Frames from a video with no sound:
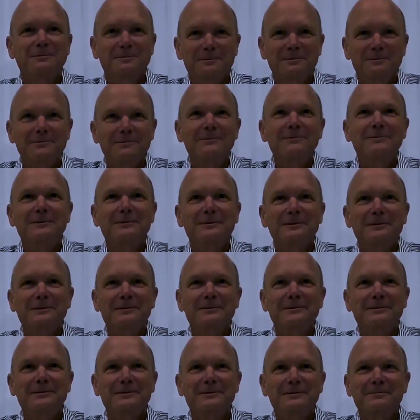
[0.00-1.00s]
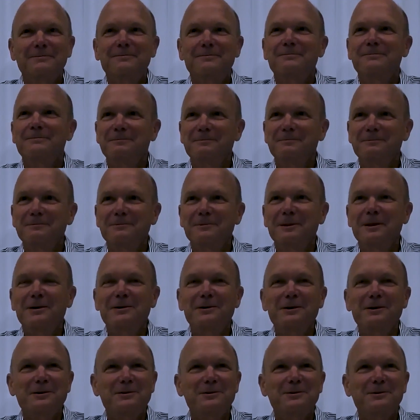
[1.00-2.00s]
Sounds great. Yeah, nice.
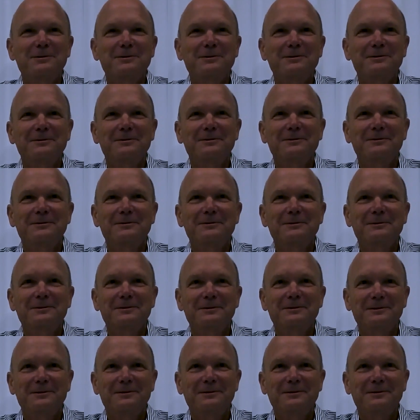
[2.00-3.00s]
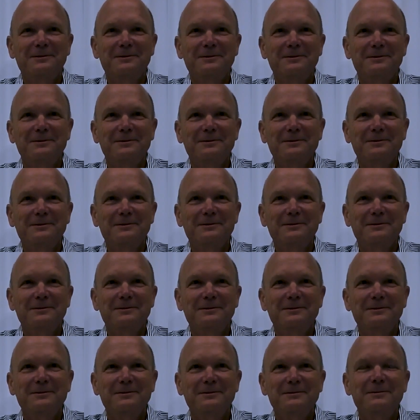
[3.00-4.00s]
Is it like bicycles or
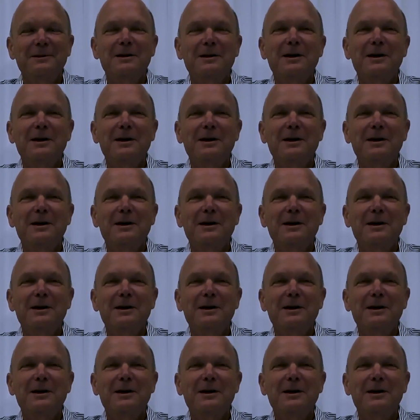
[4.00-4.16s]
bikes?